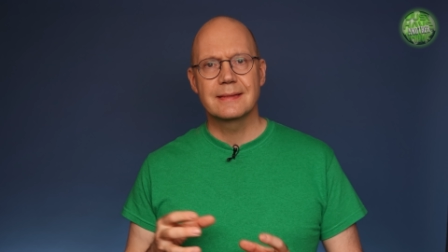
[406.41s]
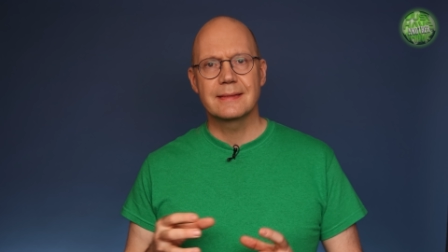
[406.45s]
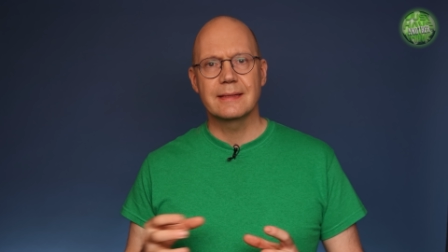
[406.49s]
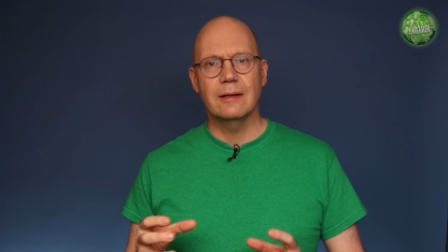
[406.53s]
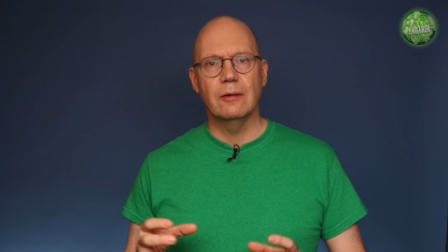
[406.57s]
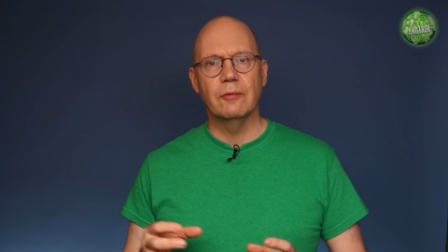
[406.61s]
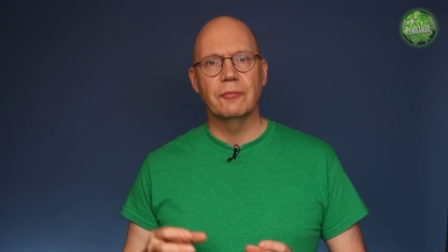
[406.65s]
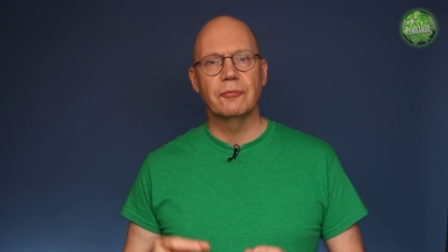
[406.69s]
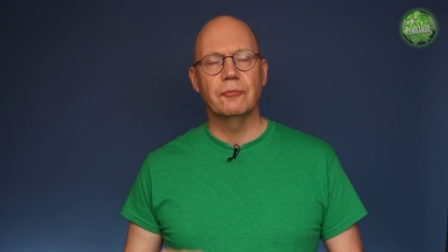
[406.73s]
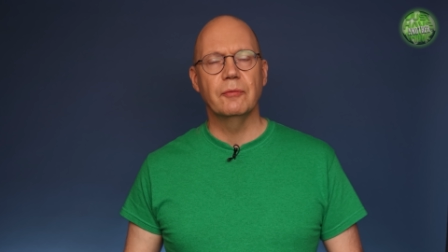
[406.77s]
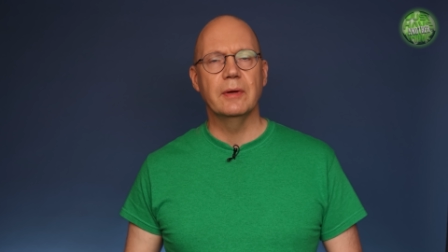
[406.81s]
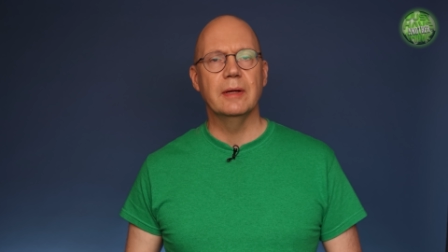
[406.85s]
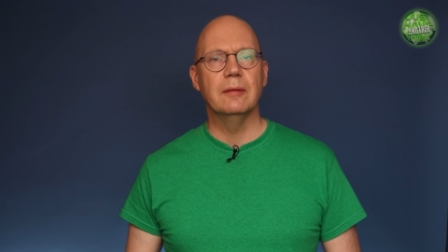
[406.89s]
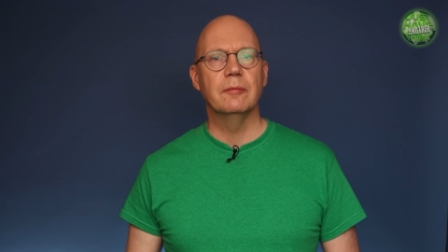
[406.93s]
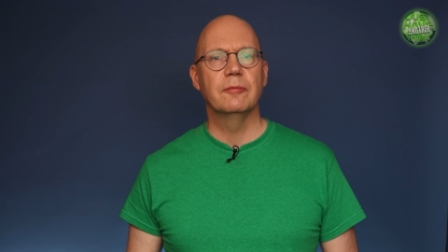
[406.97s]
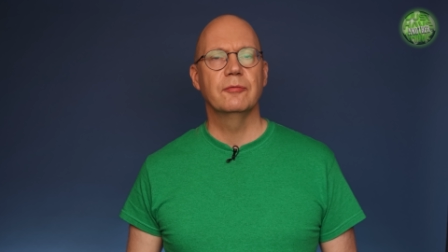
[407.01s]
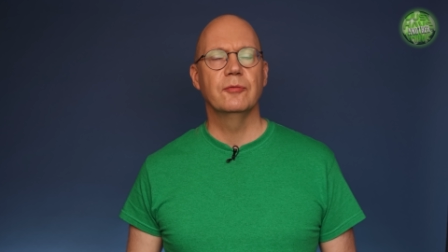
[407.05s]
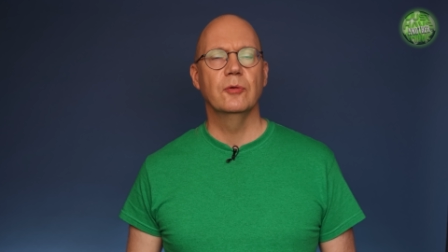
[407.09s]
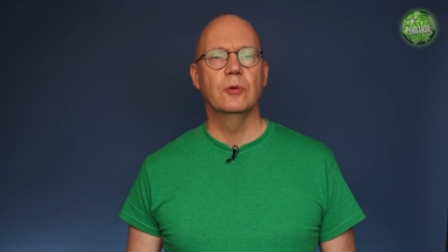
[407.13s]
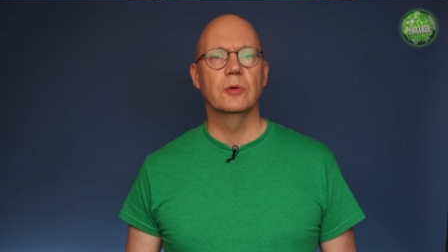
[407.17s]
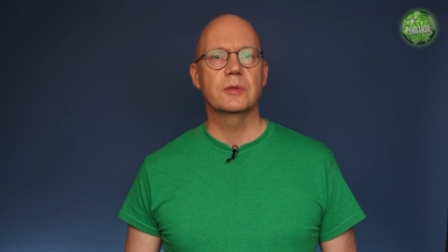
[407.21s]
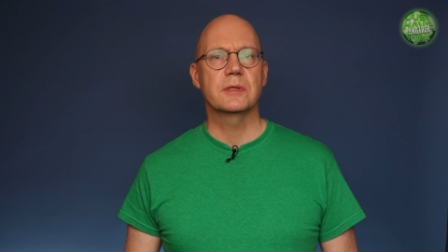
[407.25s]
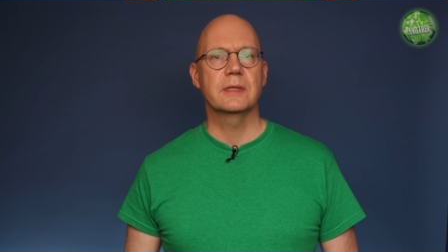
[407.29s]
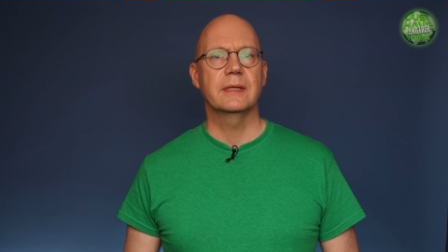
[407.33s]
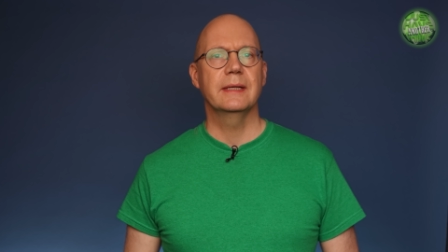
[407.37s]

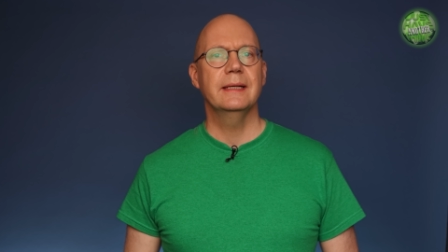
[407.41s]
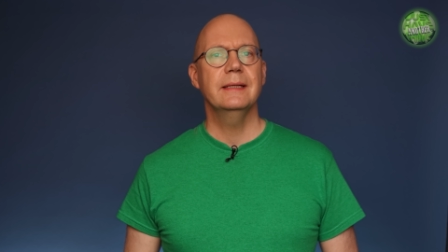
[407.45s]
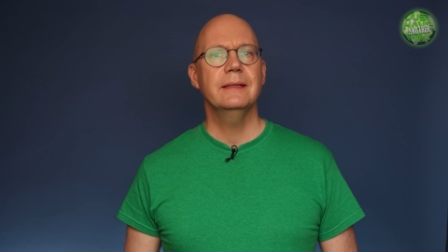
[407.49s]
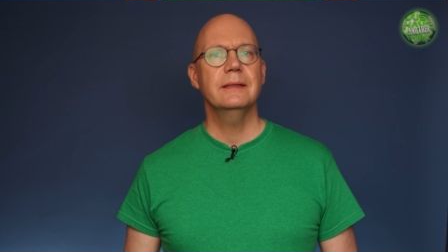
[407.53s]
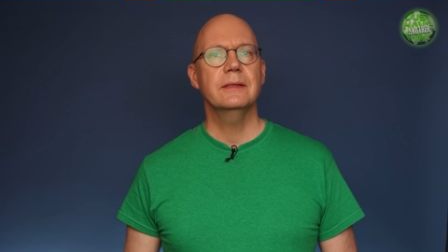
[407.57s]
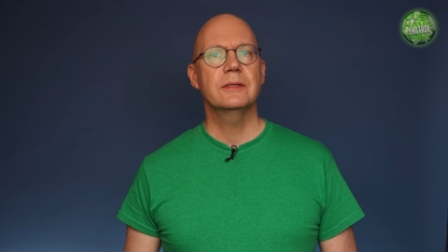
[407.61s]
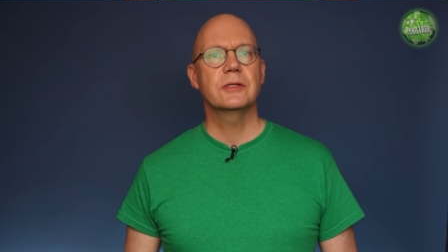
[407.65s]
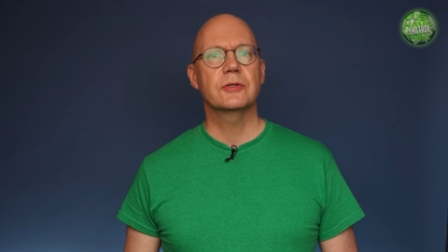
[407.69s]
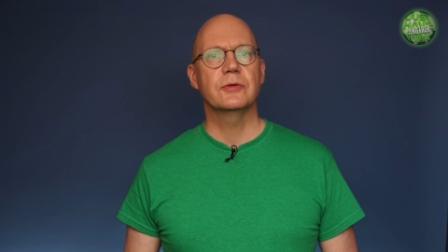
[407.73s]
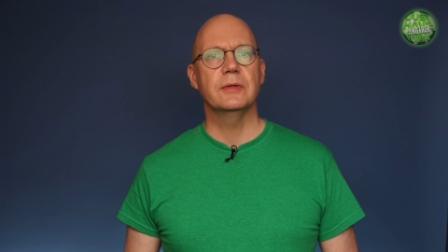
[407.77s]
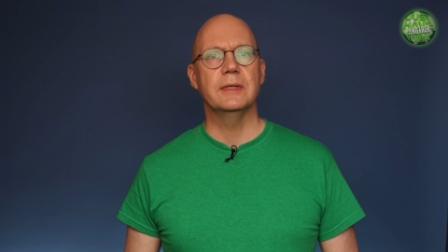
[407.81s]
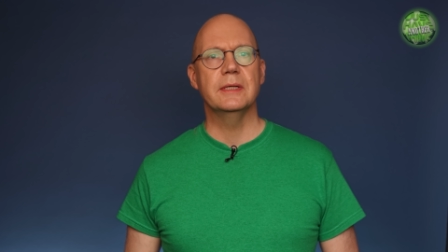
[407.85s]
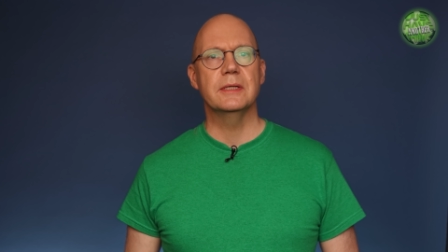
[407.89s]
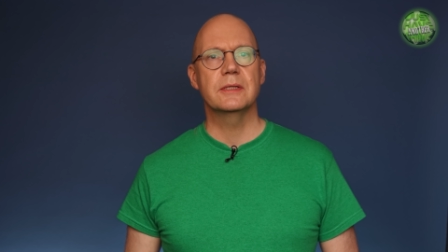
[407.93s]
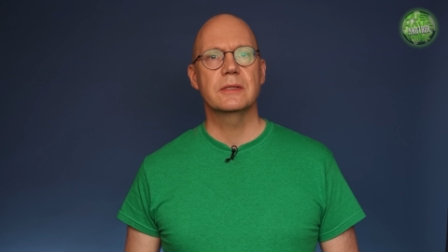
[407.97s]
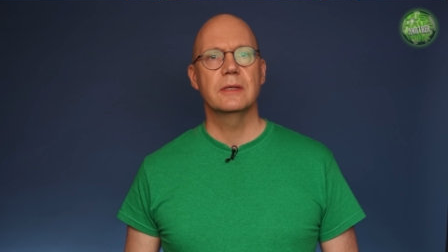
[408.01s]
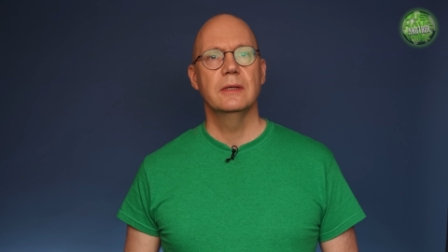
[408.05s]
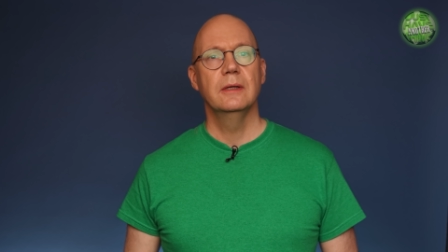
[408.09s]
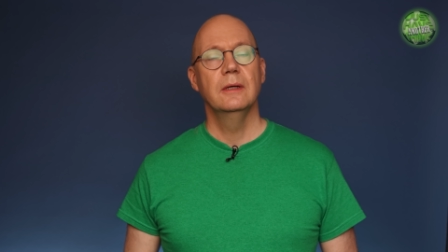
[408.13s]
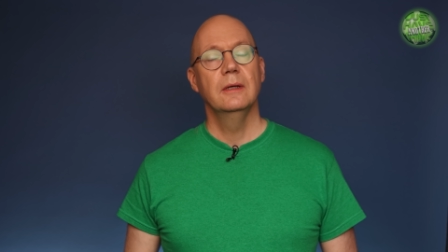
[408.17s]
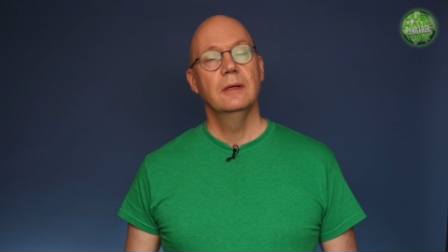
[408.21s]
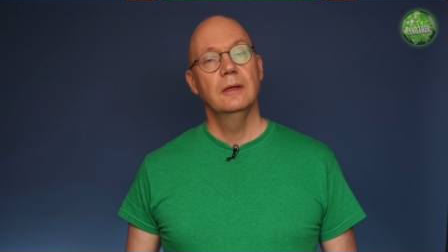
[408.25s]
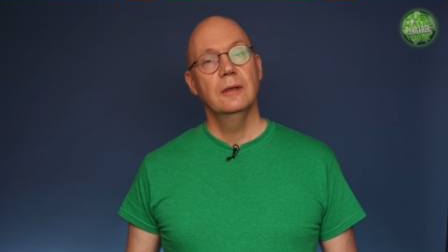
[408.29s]
self-reinforcing industries.